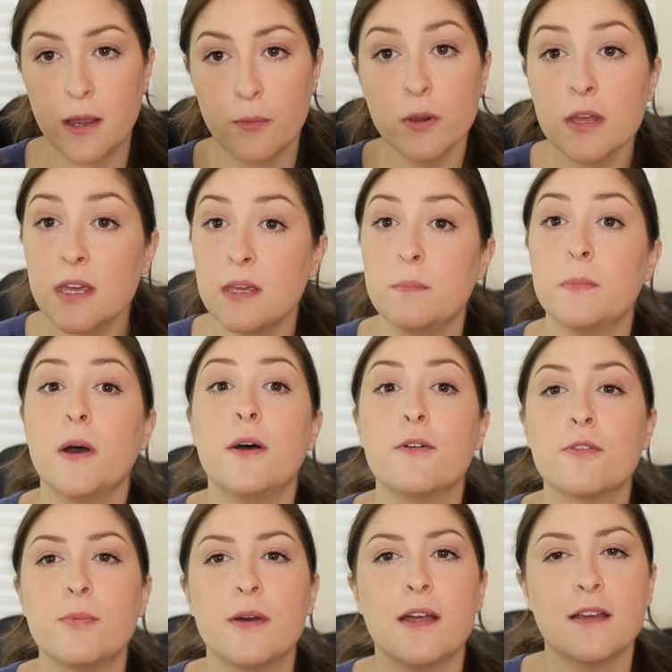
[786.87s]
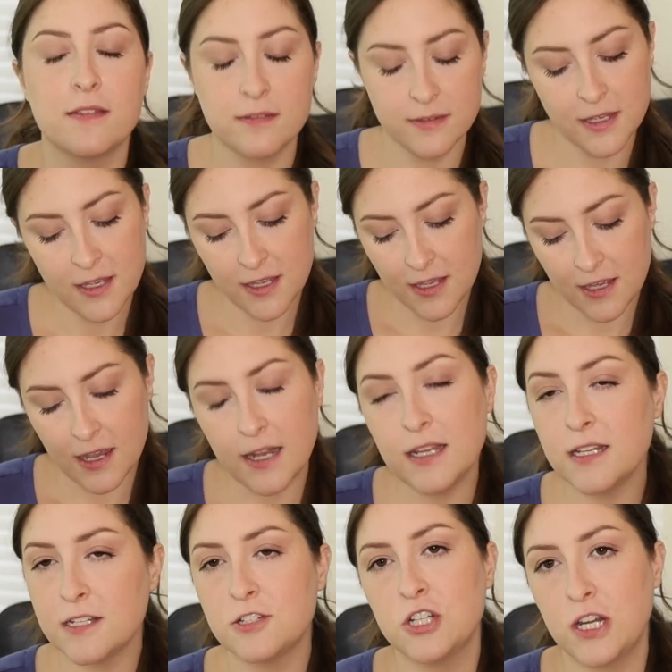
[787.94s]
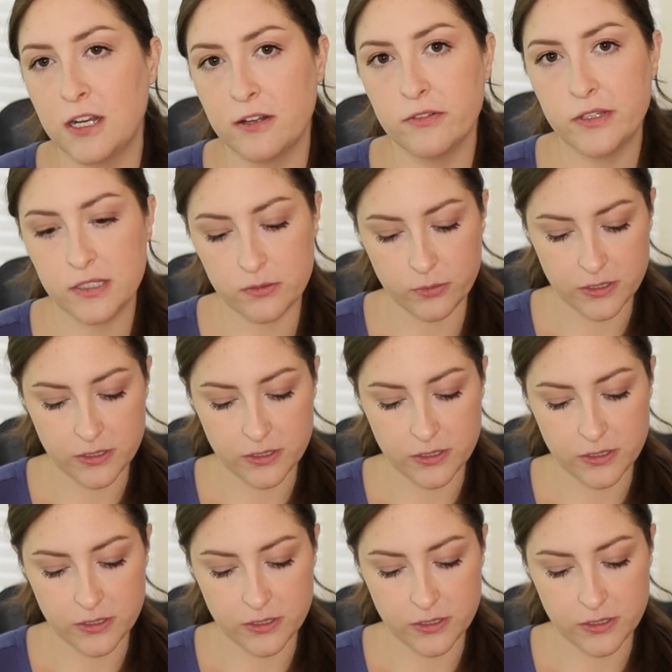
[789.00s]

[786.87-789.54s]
I wanna keep both, but I need to try to at least